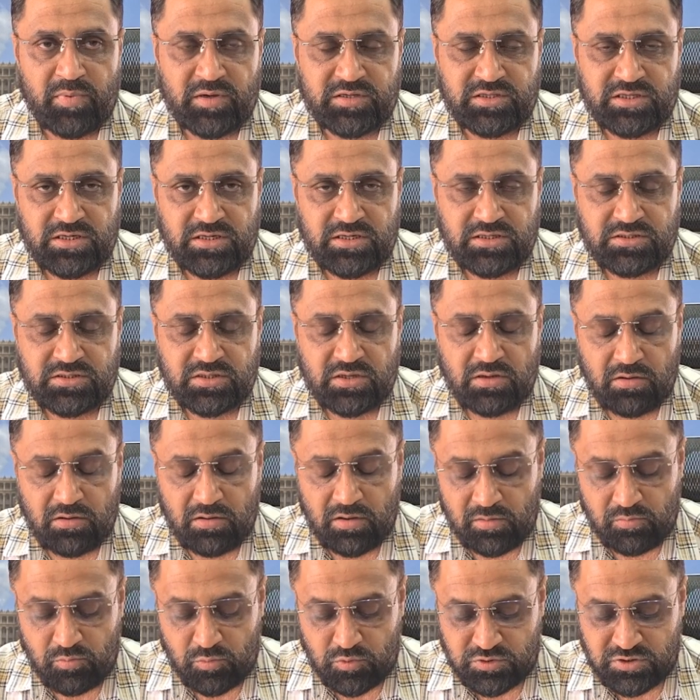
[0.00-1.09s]
budget is
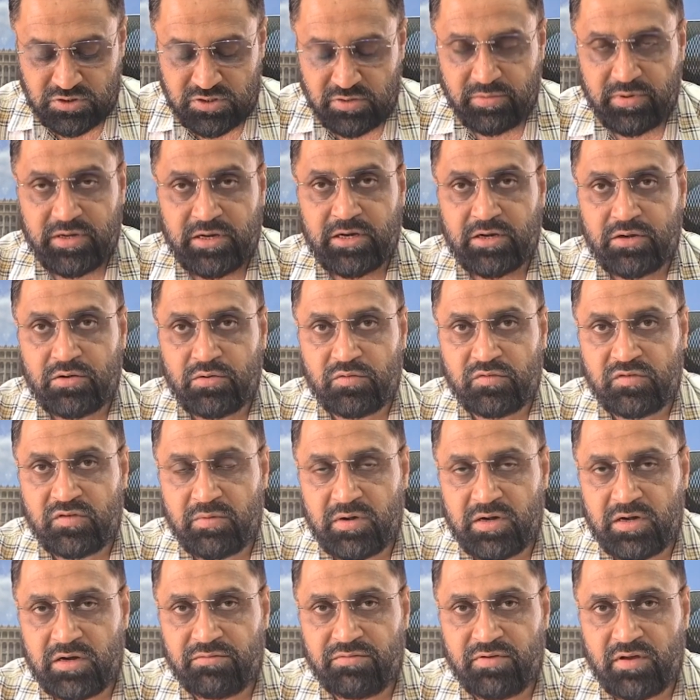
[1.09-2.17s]
almost 70 to
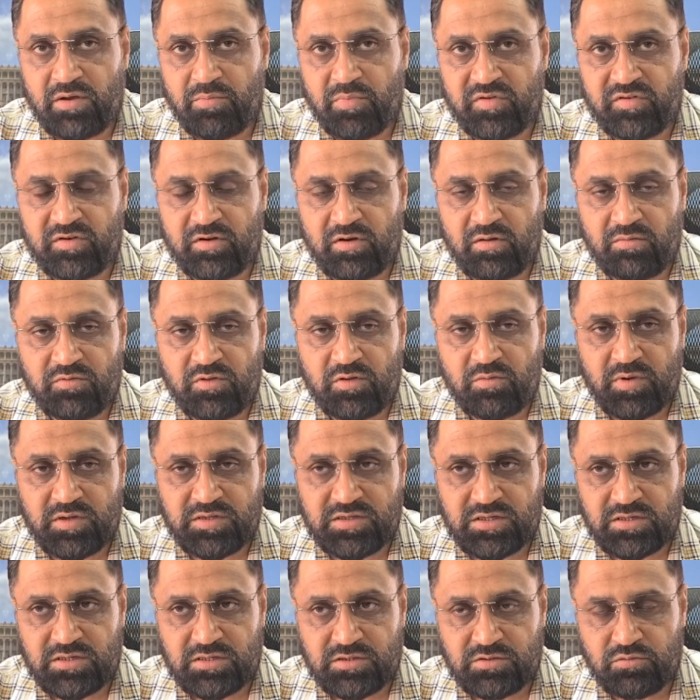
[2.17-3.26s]
75% of the
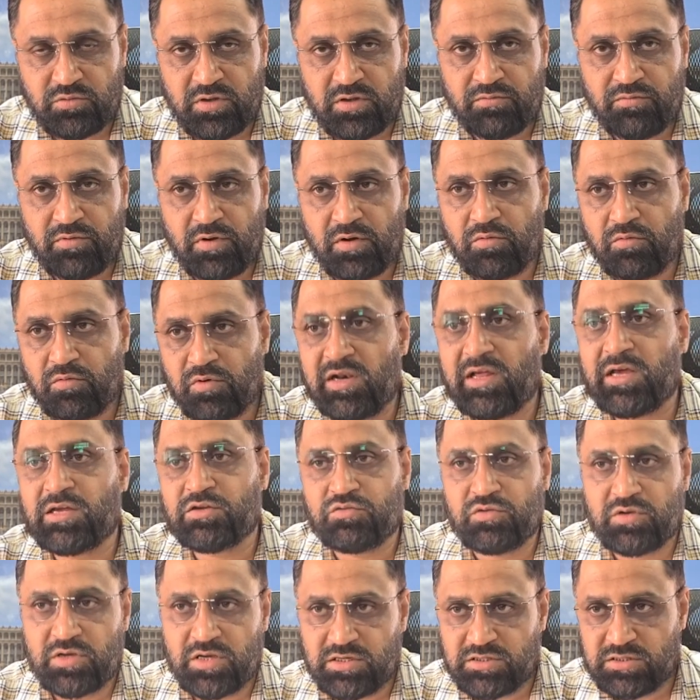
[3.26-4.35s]
budget is going for only
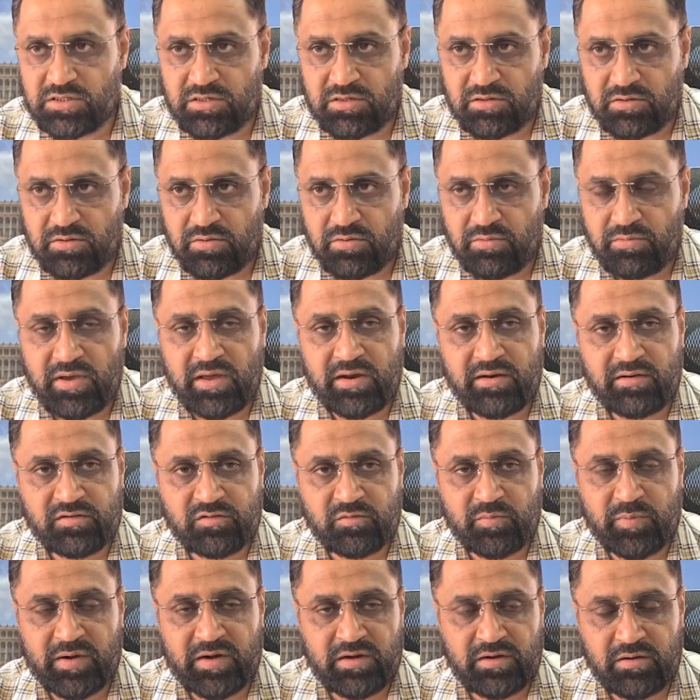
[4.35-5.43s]
education. We
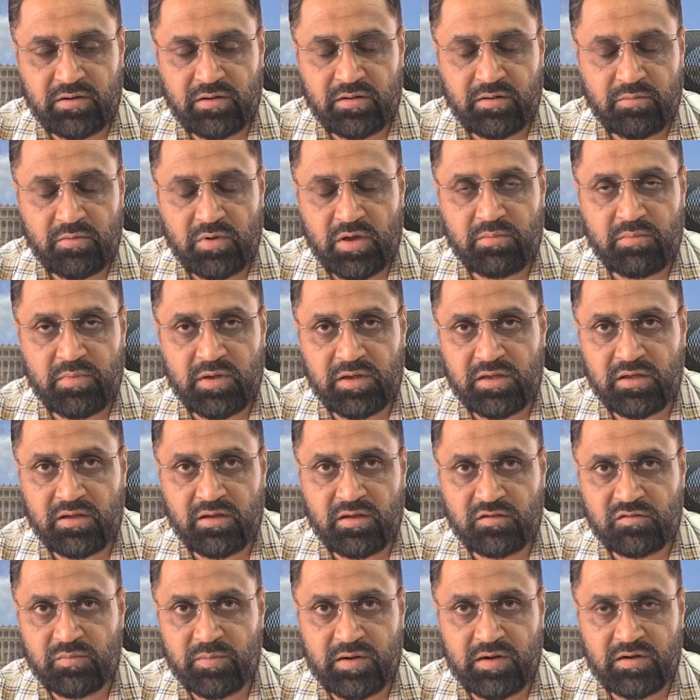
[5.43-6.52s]
are making
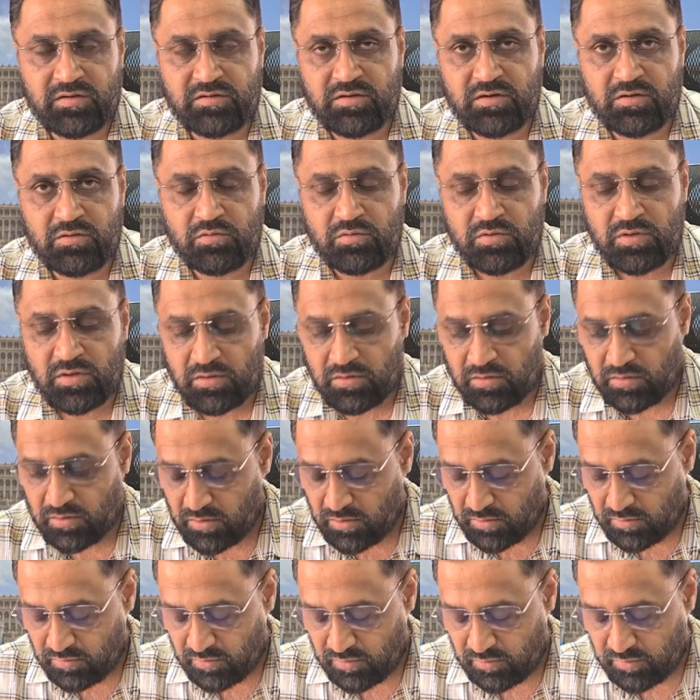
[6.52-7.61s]
expenditure
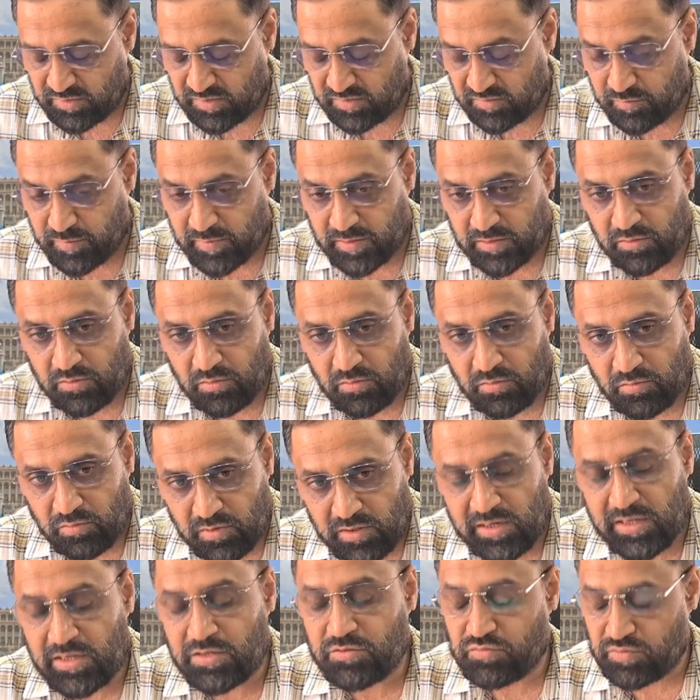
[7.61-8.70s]
with respect to
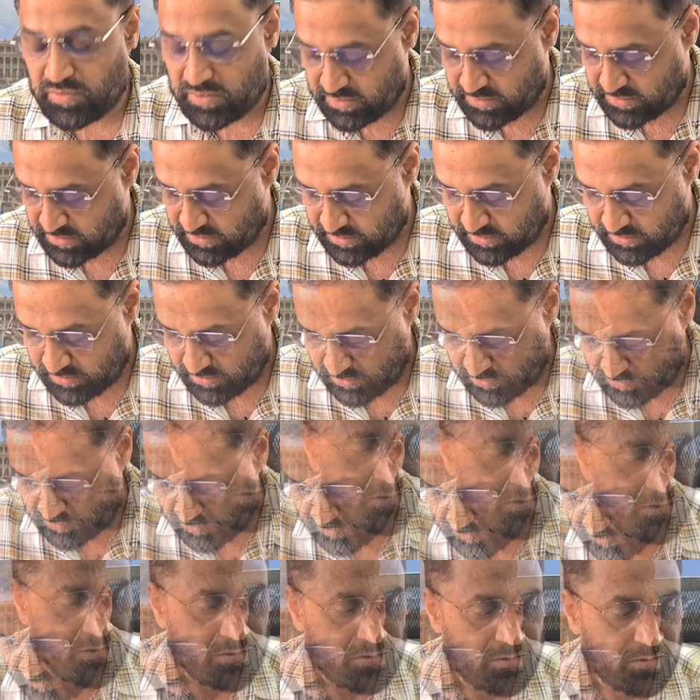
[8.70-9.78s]
only education
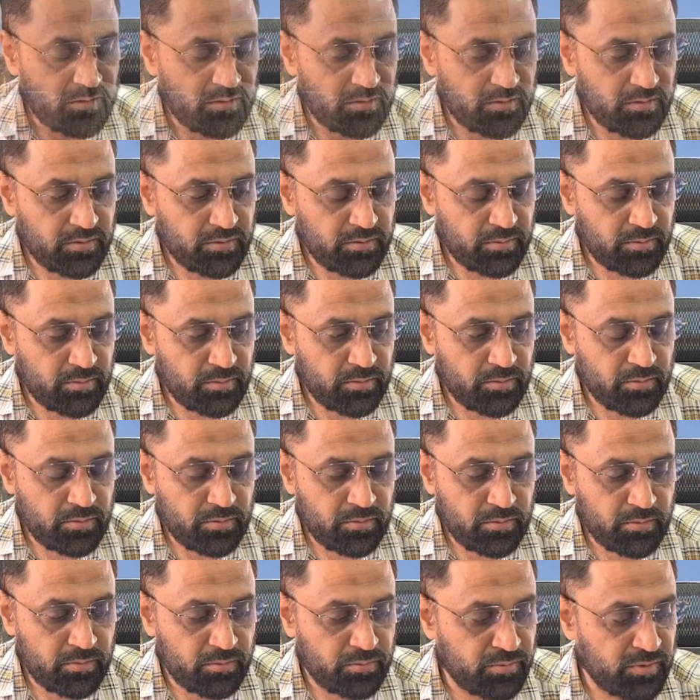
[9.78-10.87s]
actually.
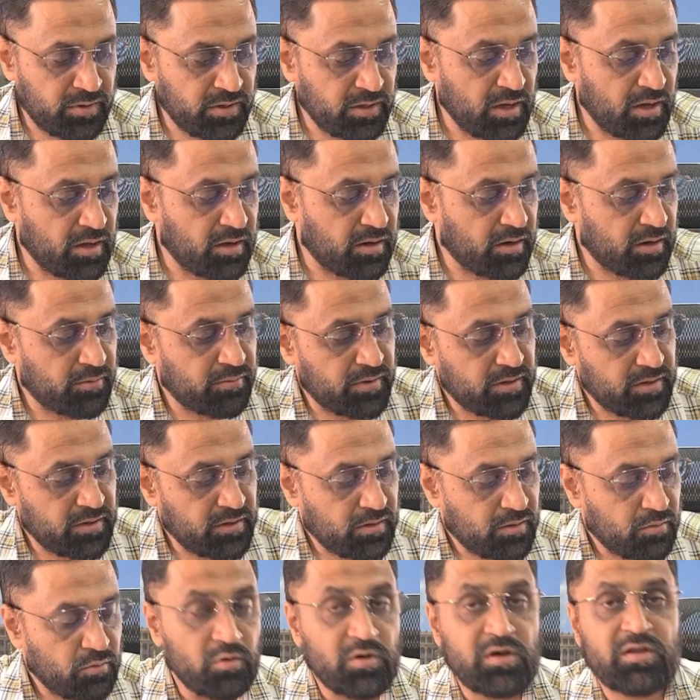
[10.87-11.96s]
We are
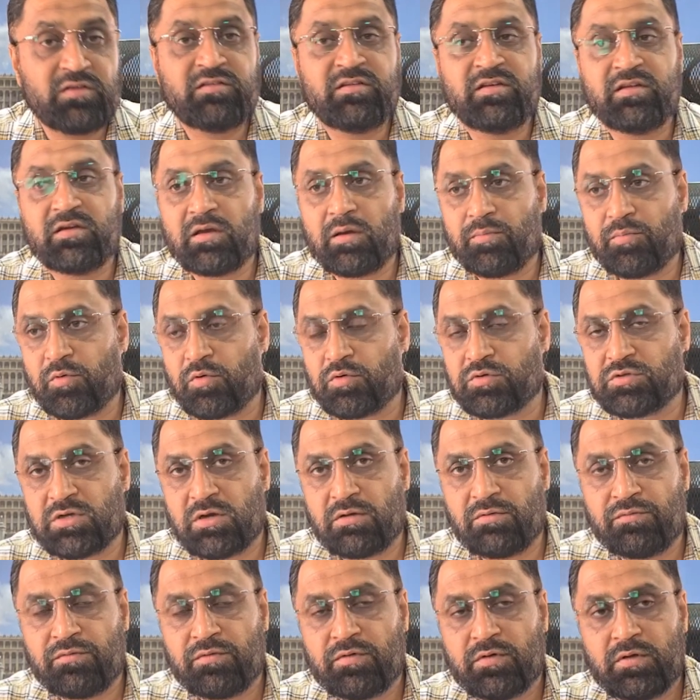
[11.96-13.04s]
having holistic approach
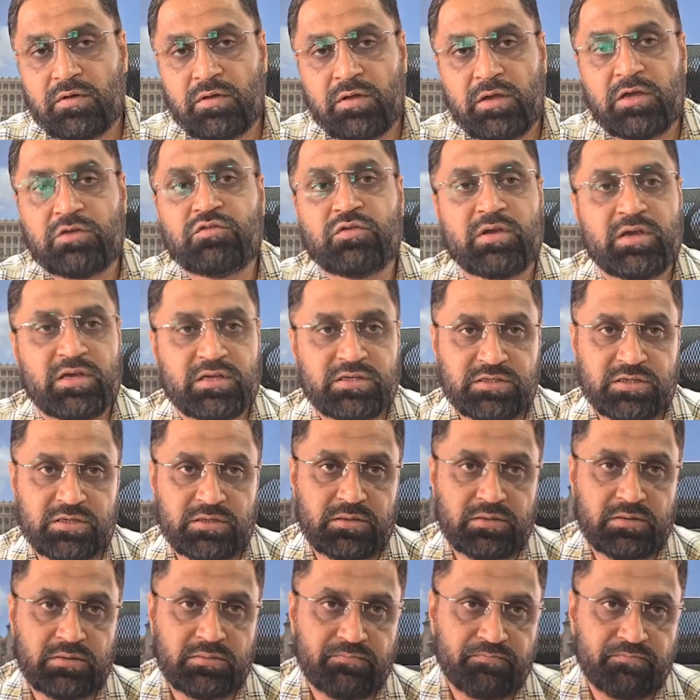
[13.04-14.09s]
of education.